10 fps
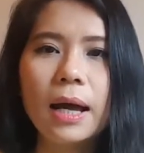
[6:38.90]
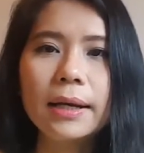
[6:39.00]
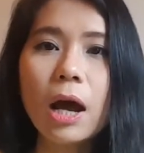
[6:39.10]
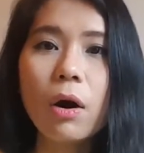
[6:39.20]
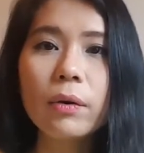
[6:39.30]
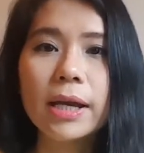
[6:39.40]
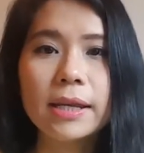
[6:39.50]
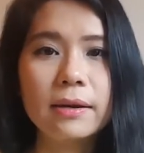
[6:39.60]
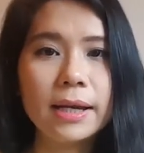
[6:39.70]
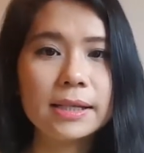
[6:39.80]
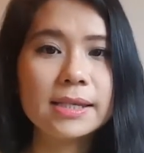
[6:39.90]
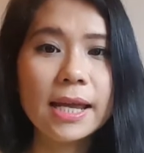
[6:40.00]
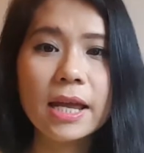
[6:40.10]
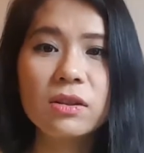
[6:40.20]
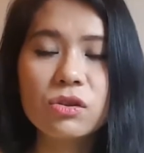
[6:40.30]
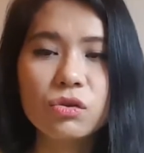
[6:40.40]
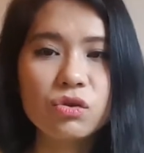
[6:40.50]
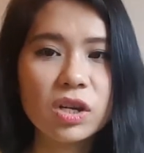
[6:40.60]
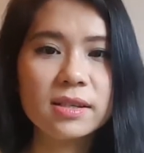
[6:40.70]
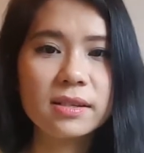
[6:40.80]
I know in the next 10 to
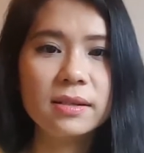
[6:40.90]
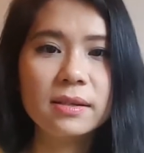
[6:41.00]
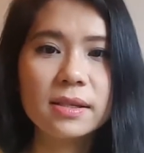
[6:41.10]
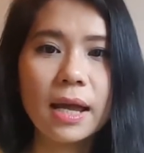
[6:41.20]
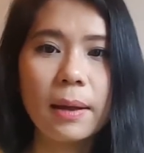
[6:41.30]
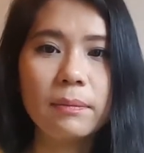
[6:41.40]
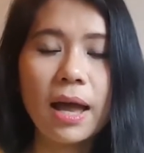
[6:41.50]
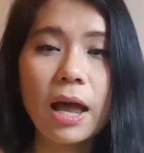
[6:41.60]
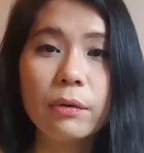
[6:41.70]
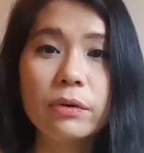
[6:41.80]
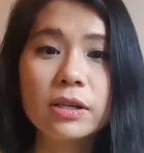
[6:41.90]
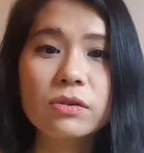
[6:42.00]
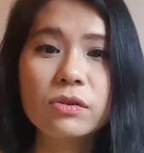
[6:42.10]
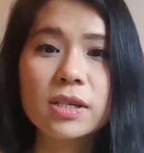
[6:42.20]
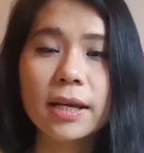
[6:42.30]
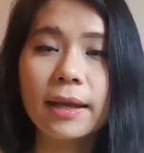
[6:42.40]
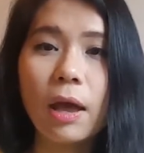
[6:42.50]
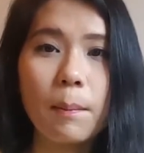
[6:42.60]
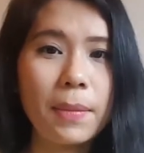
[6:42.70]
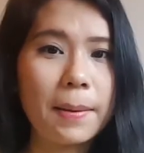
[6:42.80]
20 year time, I will need to take
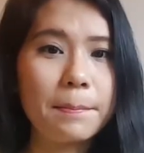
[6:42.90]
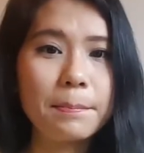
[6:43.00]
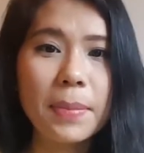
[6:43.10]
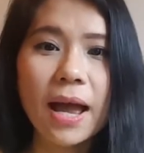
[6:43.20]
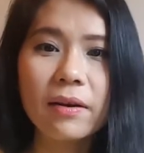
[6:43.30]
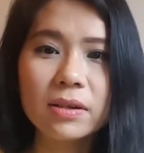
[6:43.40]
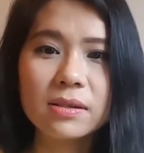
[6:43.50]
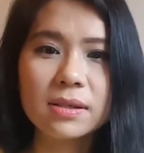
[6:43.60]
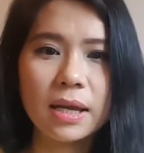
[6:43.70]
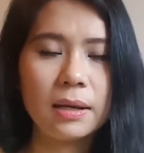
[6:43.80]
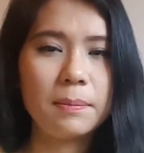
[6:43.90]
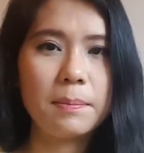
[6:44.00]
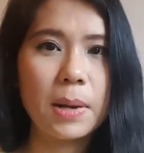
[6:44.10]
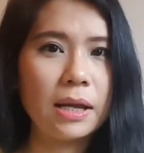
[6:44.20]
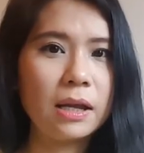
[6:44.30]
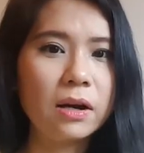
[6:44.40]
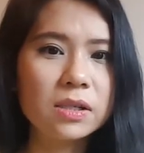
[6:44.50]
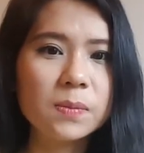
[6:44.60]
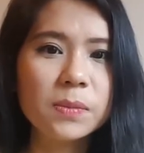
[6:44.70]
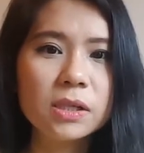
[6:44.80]
care of my parents and my
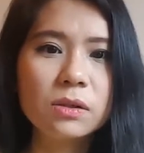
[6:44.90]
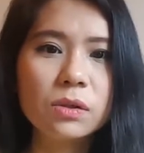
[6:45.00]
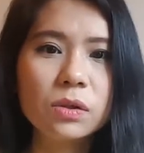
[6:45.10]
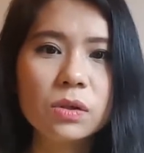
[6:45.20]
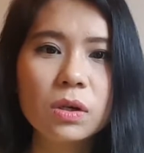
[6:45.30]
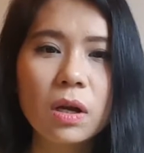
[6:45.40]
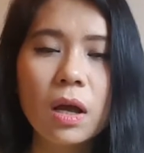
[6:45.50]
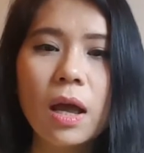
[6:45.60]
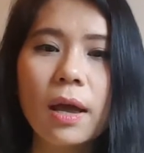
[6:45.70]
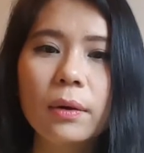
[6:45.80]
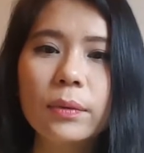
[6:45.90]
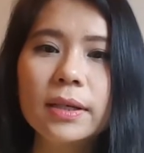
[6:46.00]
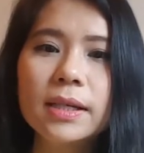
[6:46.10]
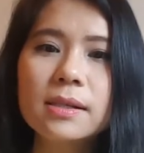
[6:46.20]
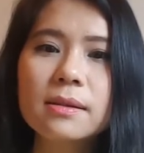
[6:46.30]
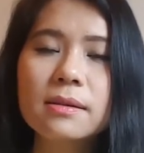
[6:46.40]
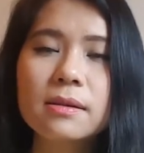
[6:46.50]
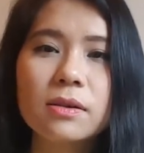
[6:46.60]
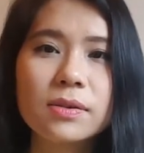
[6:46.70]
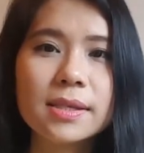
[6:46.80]
husband. And with this
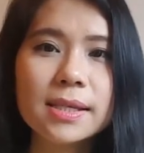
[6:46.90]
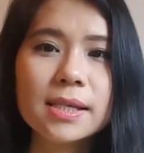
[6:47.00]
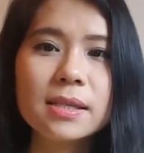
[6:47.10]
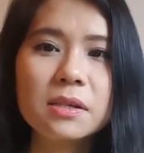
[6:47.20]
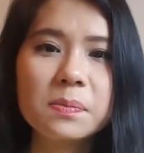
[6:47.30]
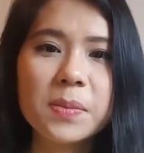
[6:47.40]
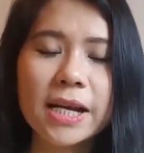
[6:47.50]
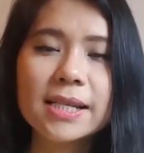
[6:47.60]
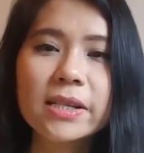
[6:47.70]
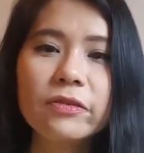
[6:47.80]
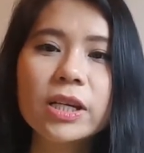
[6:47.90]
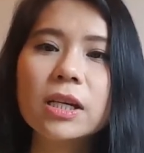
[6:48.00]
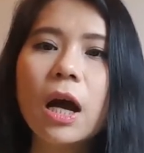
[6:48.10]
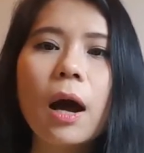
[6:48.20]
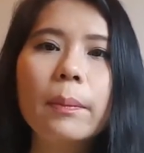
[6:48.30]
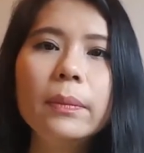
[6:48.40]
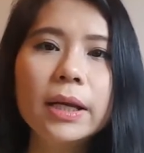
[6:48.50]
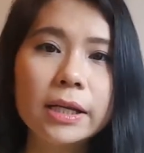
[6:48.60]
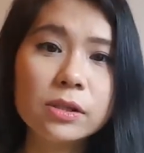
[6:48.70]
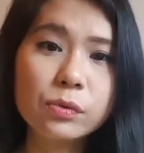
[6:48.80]
consistent passive income,
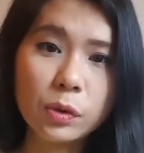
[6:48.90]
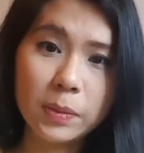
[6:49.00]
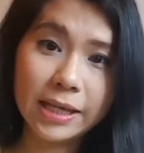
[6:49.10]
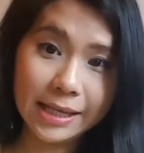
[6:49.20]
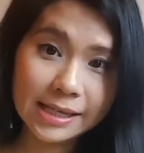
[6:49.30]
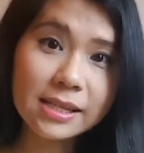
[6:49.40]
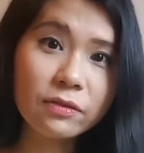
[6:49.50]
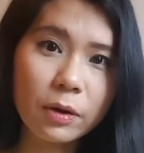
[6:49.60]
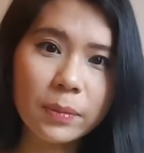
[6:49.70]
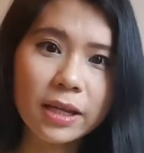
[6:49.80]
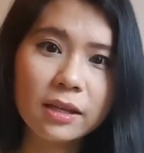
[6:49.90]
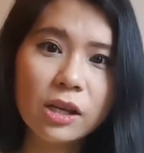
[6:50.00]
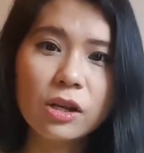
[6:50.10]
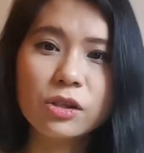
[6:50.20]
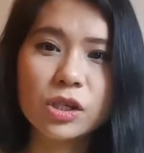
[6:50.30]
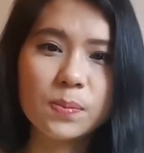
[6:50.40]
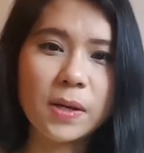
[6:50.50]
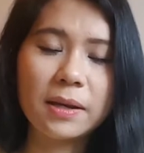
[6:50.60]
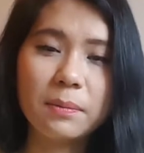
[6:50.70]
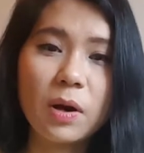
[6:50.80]
it will be easy for me to
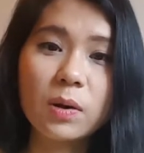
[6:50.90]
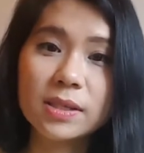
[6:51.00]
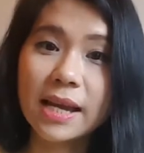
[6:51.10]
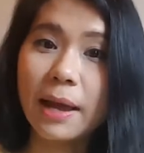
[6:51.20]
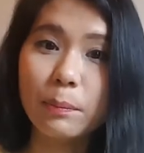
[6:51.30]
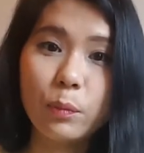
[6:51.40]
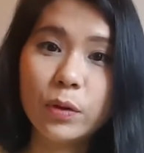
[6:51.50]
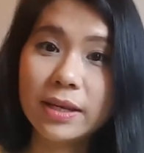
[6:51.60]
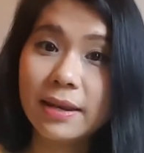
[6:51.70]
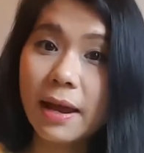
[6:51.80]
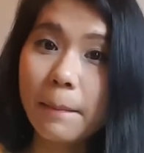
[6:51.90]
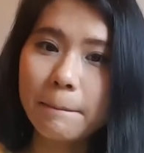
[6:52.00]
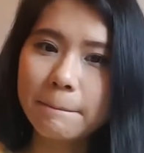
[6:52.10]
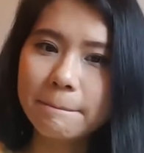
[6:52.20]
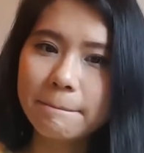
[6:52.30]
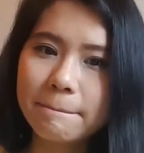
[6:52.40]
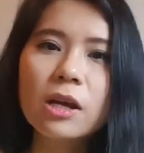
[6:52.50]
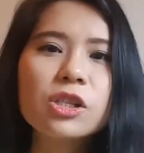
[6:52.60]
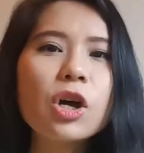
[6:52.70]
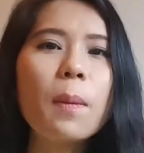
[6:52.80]
spend more time with them.
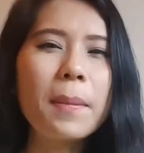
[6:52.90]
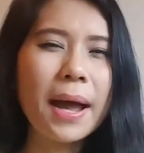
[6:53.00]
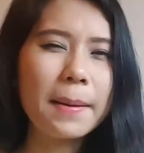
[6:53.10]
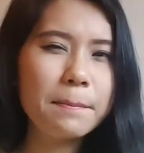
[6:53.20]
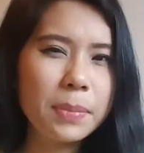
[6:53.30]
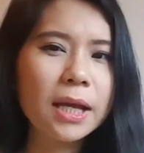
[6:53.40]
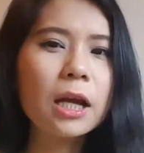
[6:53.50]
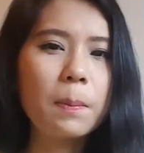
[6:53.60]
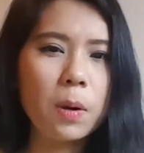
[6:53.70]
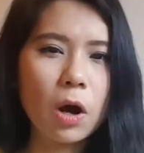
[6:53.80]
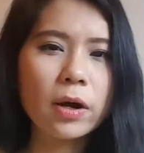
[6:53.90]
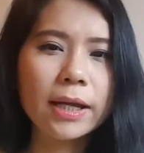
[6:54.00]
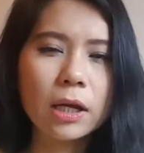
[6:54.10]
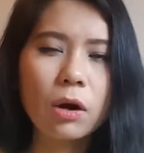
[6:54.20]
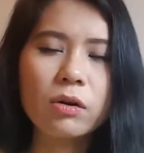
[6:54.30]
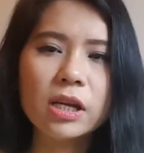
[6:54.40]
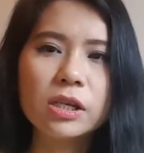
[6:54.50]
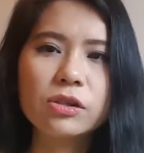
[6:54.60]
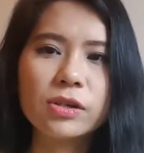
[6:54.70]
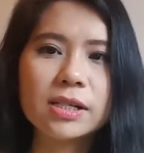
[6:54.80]
So my big blogging goal
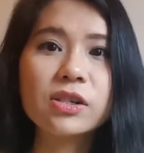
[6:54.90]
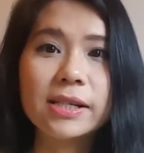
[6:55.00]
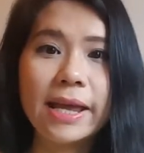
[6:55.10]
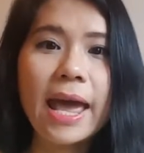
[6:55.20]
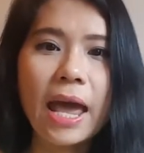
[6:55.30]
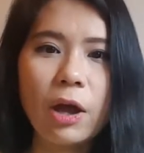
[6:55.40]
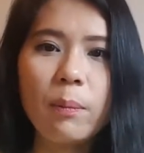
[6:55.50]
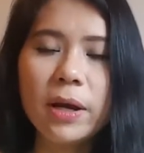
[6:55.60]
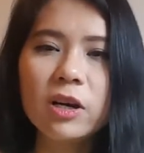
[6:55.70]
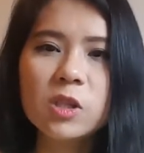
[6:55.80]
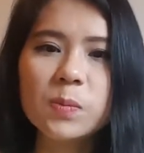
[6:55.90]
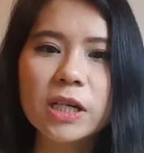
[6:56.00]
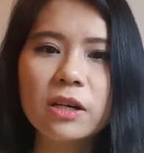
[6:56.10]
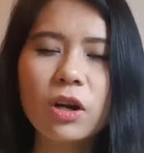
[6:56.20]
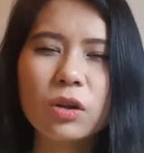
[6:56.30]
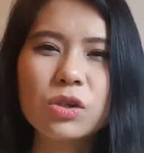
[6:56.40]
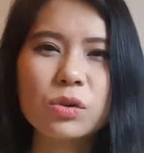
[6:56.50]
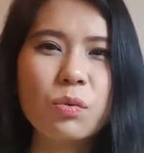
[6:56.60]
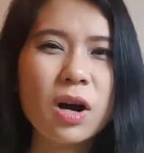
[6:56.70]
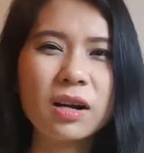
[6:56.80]
is to actually help my husband not
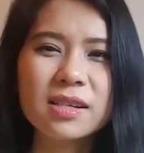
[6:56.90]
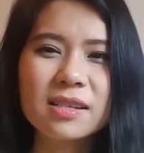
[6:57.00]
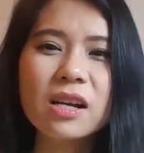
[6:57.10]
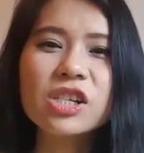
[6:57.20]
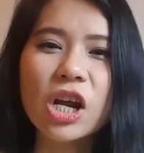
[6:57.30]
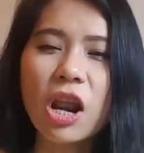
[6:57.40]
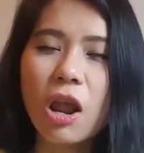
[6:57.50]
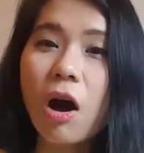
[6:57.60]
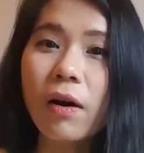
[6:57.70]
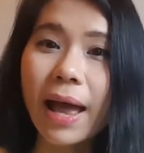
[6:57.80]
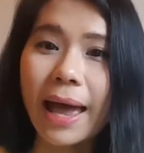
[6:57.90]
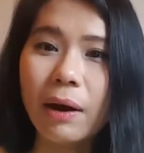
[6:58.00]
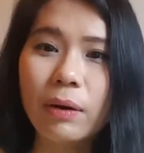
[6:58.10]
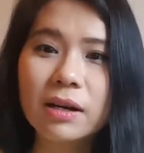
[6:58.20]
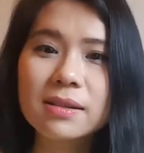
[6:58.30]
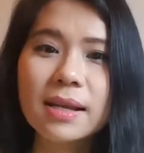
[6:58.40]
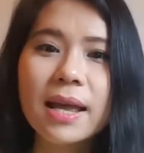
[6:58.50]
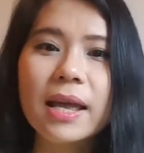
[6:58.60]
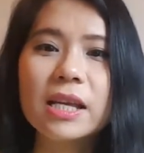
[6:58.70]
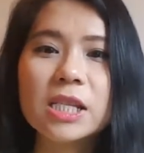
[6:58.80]
to work such a long hours,
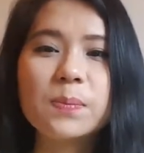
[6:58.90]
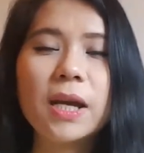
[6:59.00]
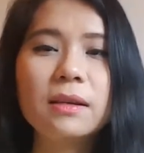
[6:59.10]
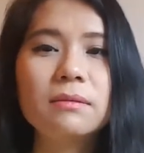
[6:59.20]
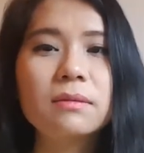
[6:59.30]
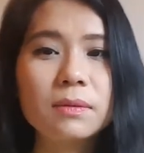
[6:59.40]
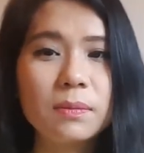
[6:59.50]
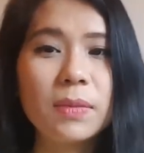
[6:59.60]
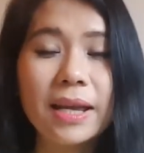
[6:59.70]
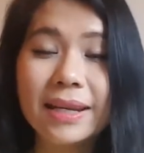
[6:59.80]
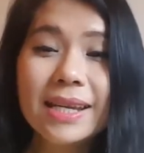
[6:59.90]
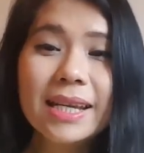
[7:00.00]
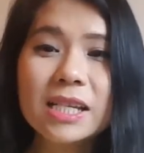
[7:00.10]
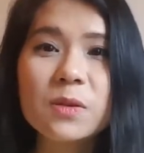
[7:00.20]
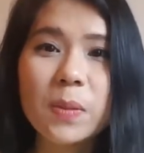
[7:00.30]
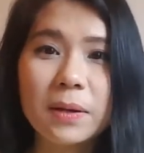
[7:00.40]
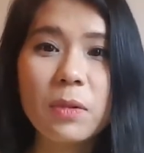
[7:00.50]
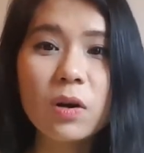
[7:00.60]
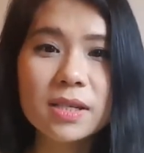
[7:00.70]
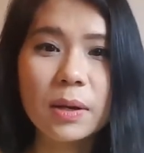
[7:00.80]
and he can spend
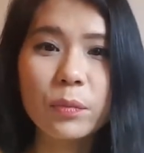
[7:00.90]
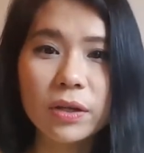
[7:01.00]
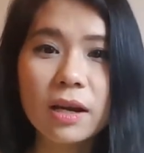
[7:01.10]
more time